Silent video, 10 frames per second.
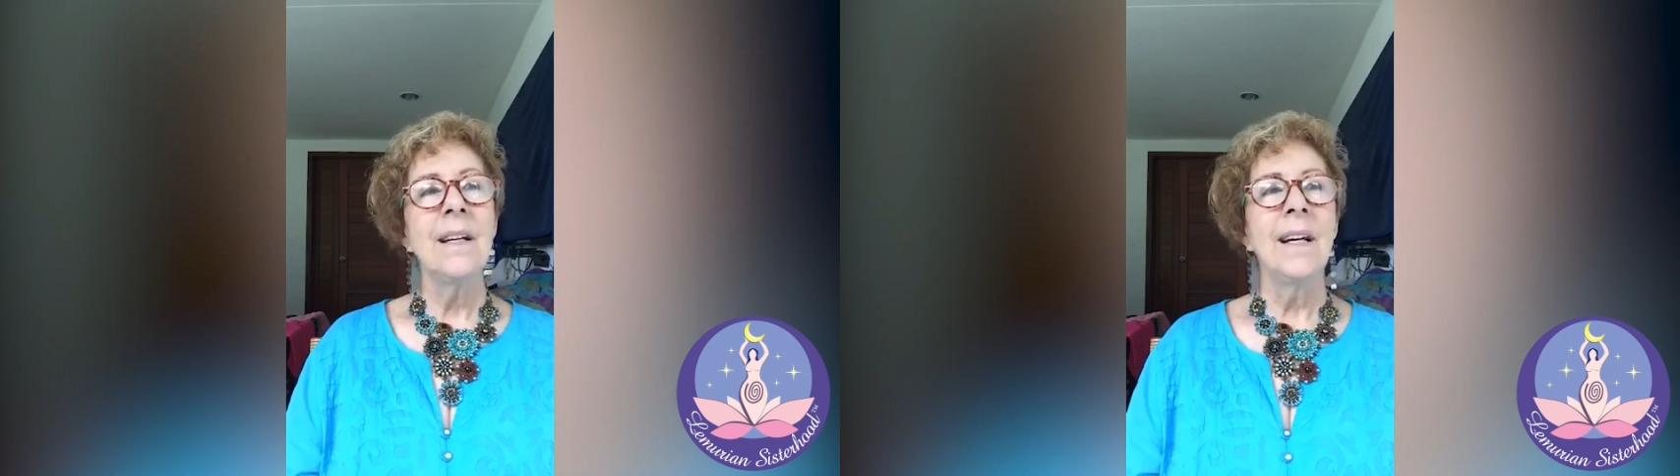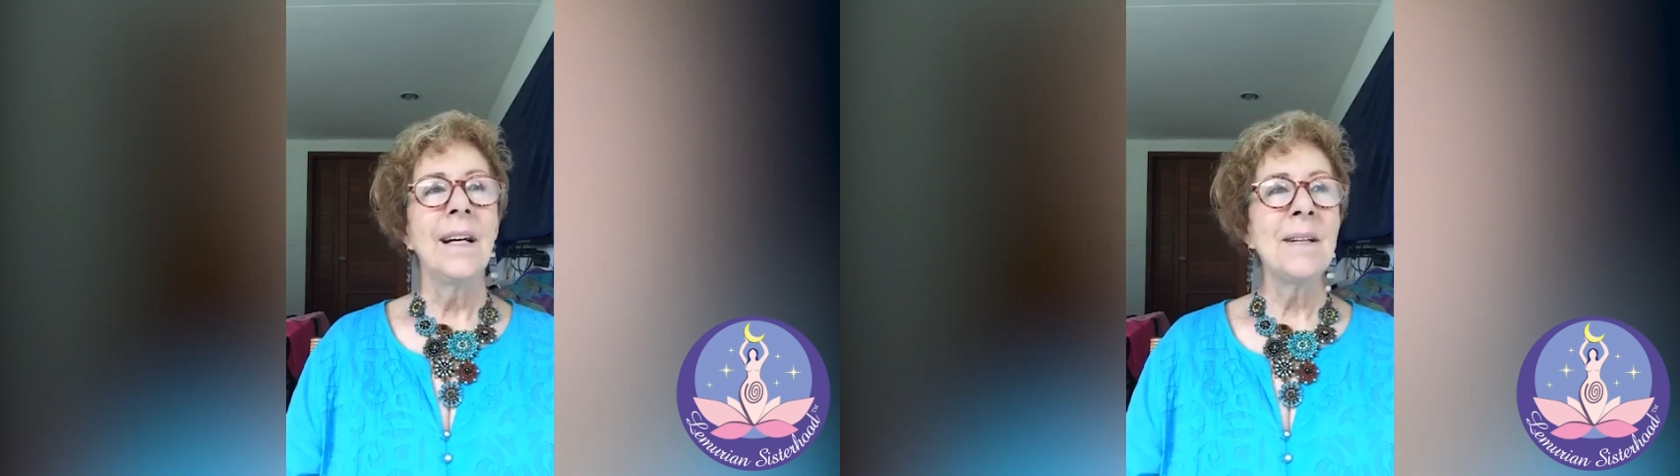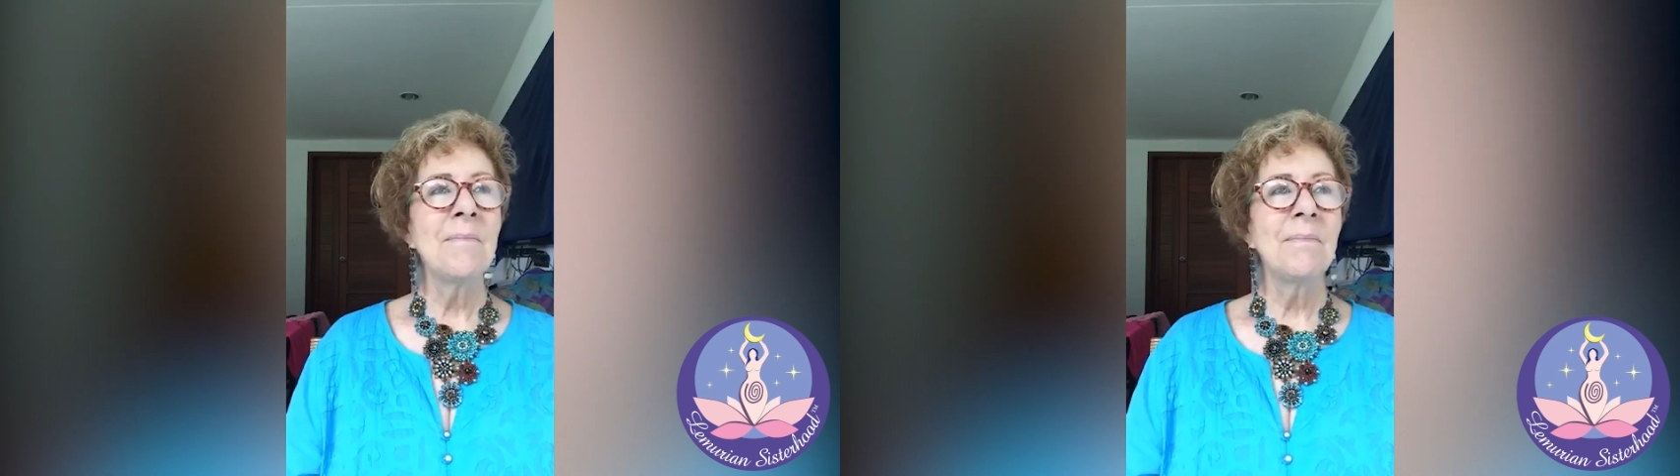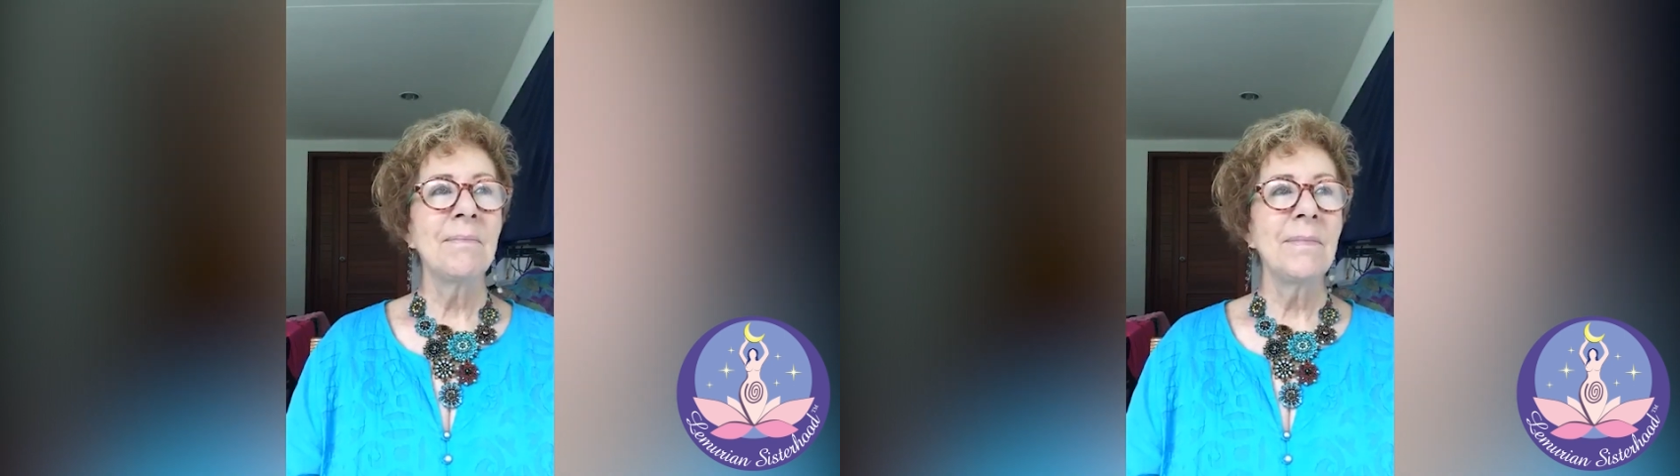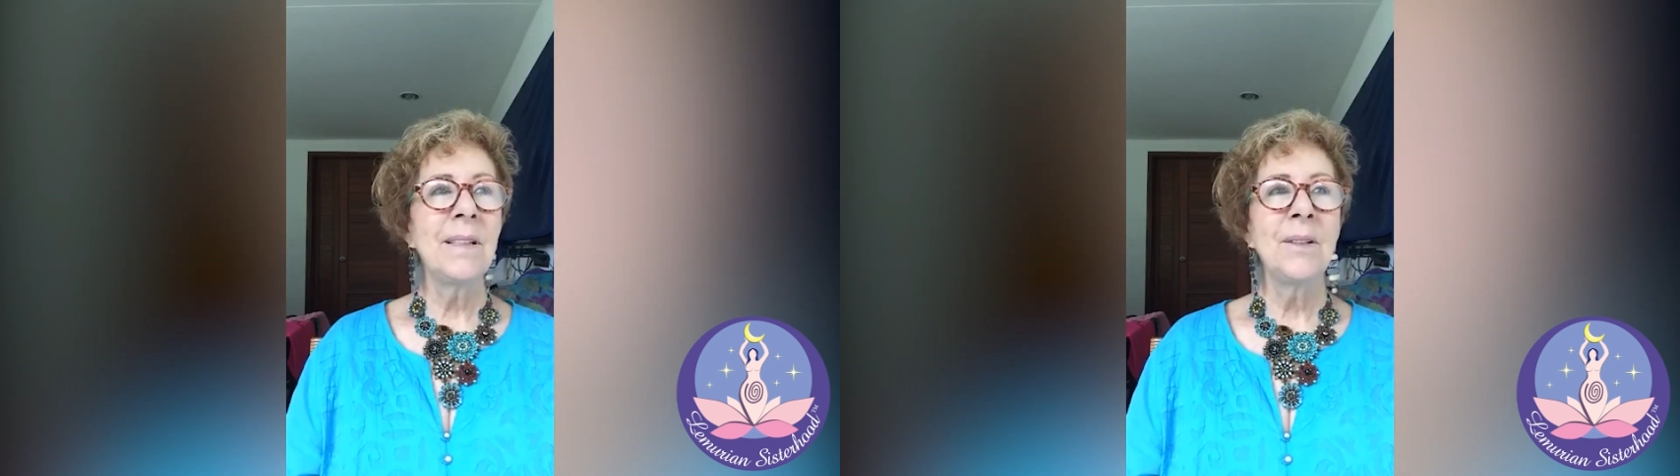
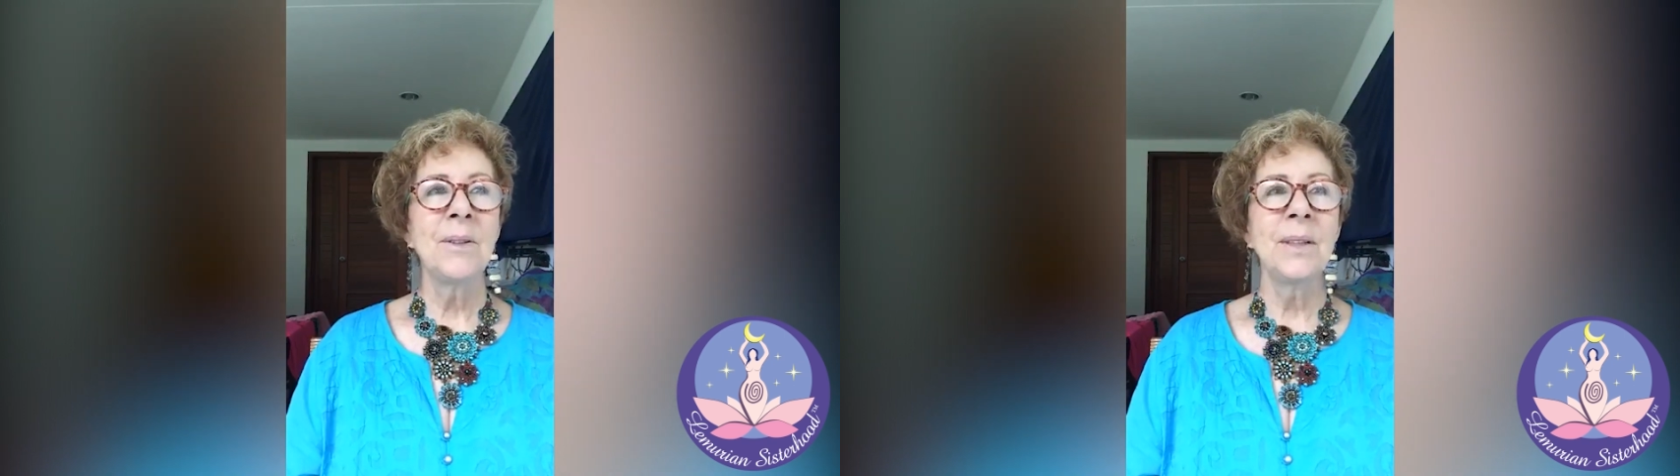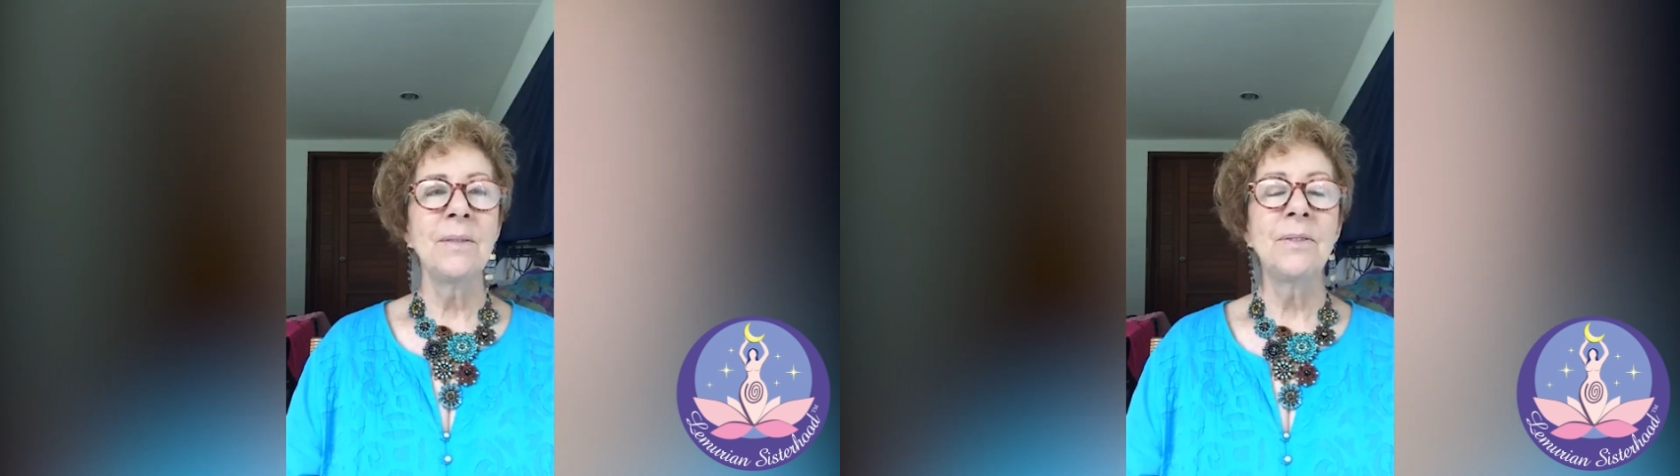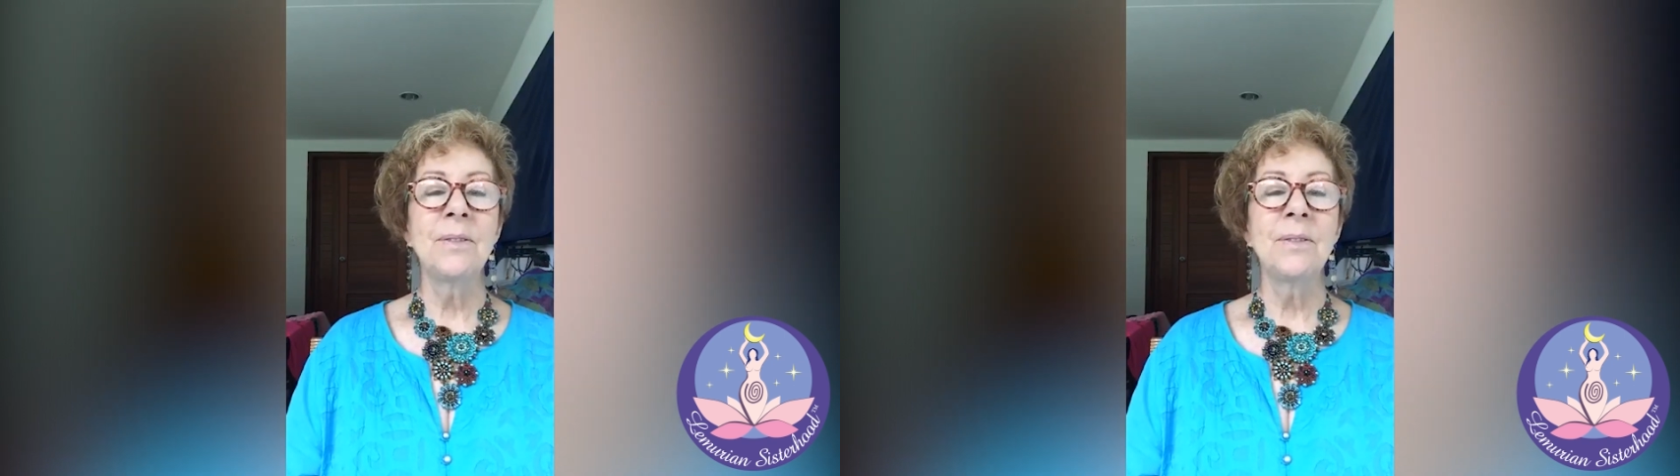And